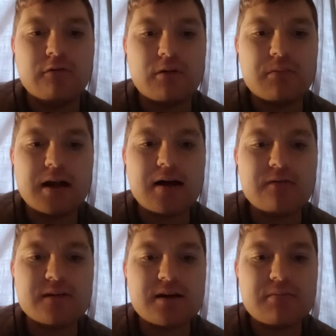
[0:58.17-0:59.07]
from
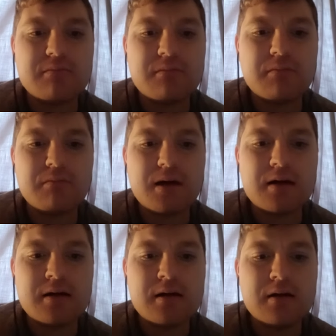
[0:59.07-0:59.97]
lofty
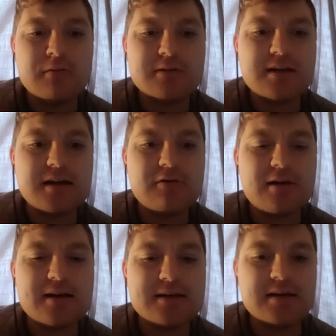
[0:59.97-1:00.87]
mountain
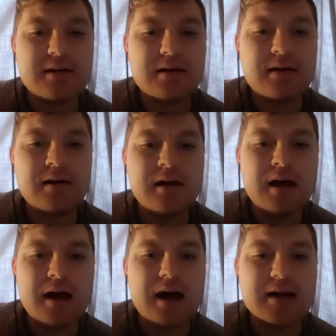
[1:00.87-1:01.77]
glacier
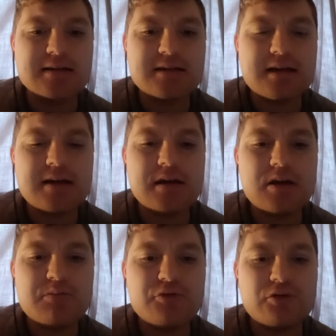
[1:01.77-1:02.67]
and see
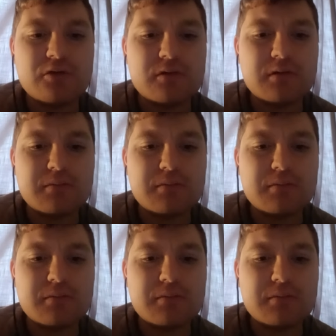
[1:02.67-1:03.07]
the brook